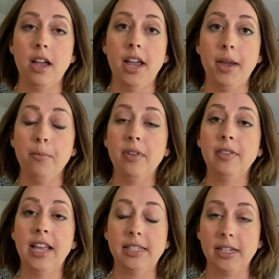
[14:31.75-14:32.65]
a
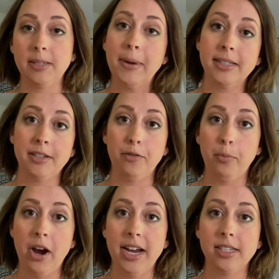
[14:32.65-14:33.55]
less expensive
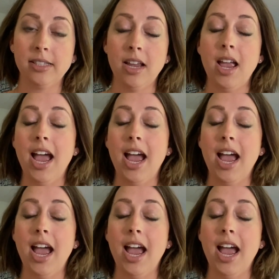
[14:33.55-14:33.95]
price.